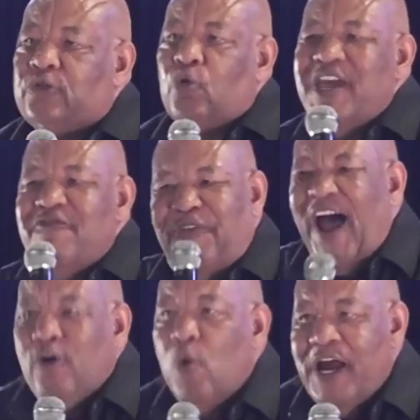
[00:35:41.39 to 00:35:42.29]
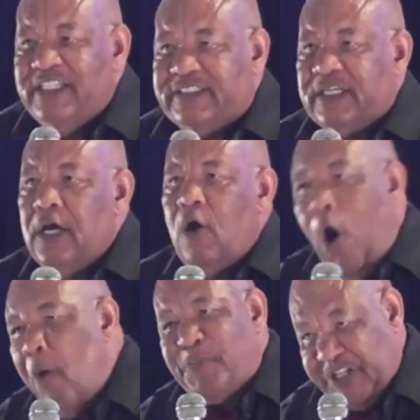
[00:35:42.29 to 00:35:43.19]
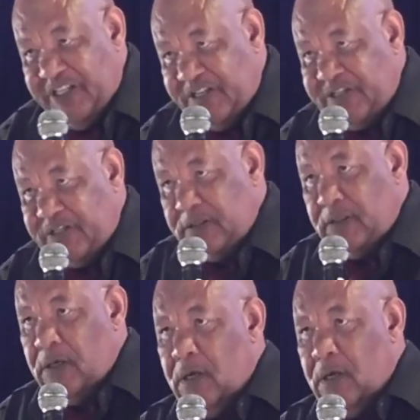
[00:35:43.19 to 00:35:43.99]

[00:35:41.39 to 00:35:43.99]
to evaluate options.